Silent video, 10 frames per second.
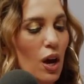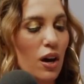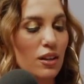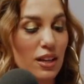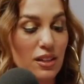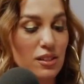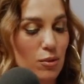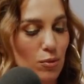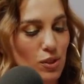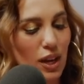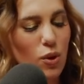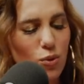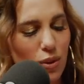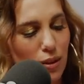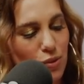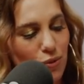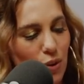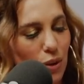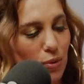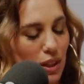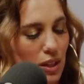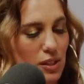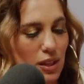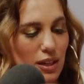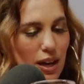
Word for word: Mm-hmm. Our guest was like, "Oh, let's float it with this."